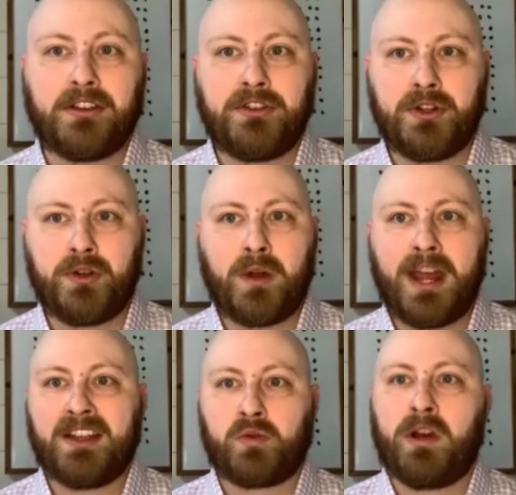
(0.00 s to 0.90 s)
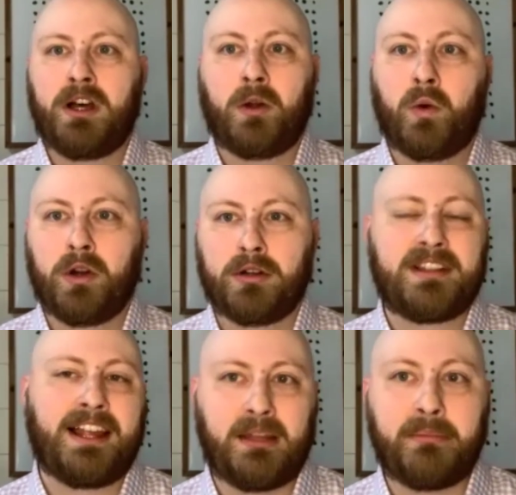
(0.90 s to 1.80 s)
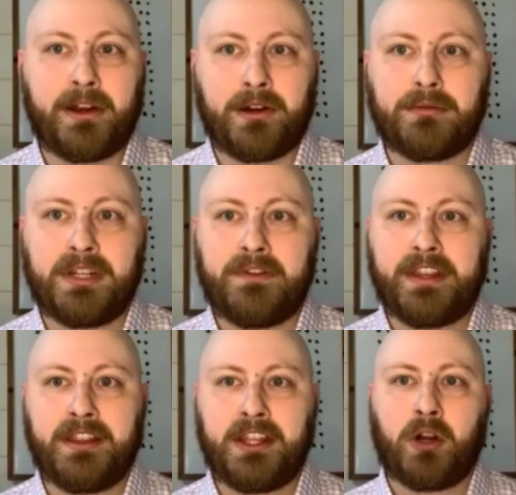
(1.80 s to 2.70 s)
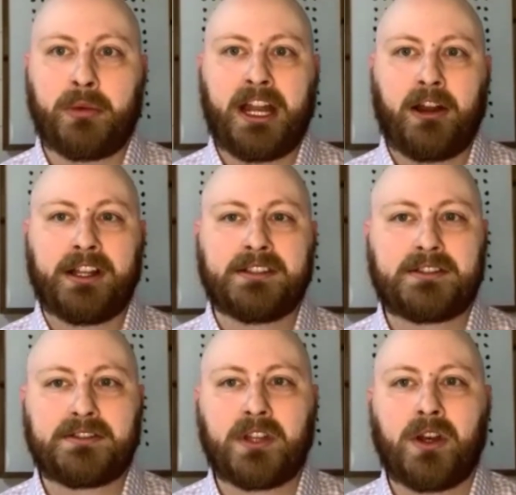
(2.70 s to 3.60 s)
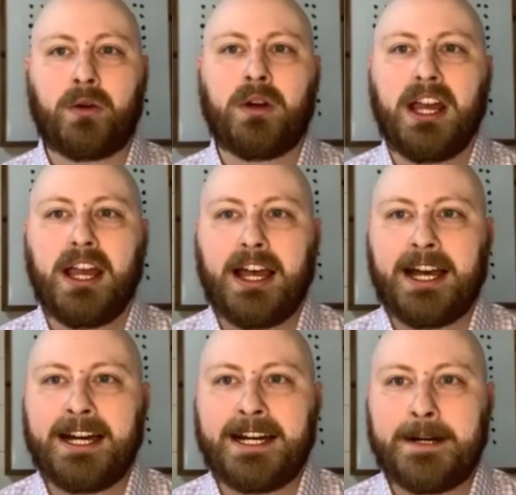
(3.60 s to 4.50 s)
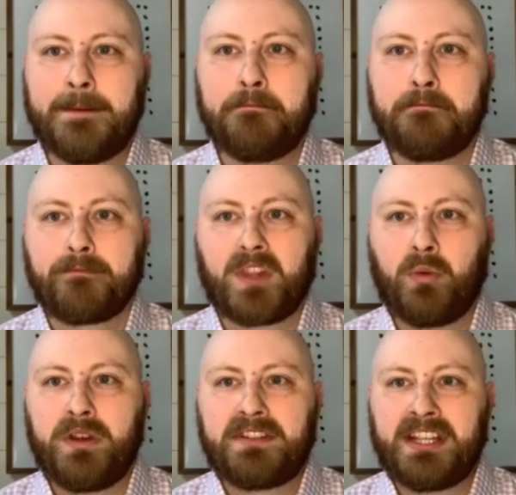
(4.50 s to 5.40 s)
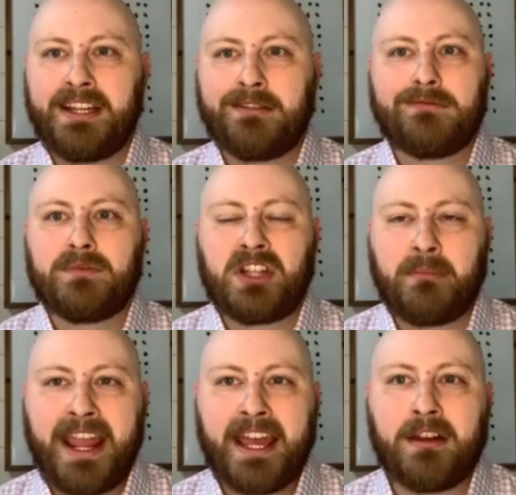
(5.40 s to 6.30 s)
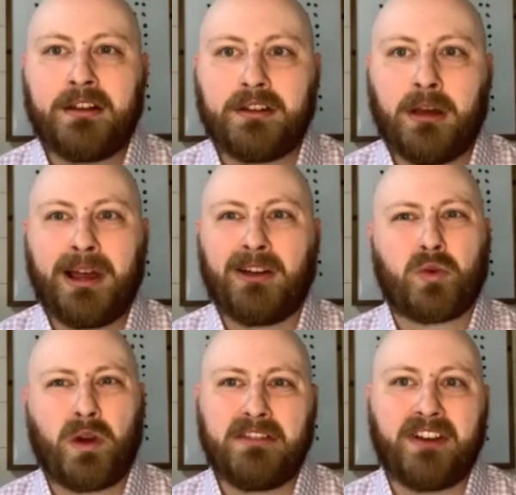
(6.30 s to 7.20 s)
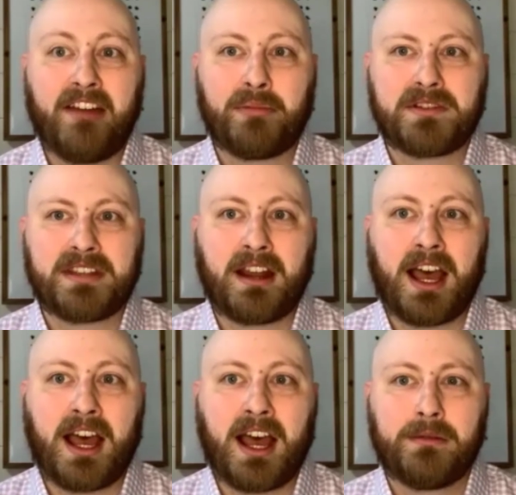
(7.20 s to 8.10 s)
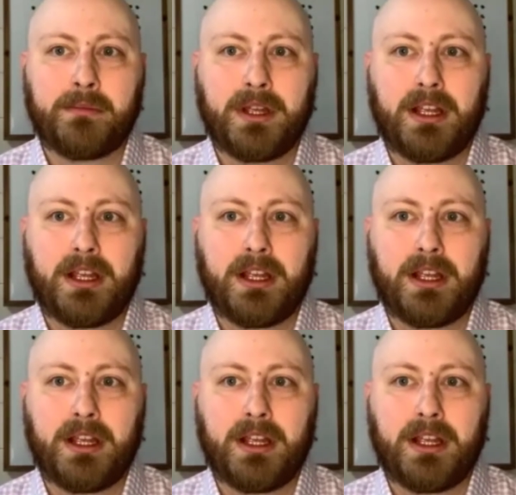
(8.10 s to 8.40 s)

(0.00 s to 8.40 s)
to do as well or slightly better even than the urban areas. So we've seen demand about 25% higher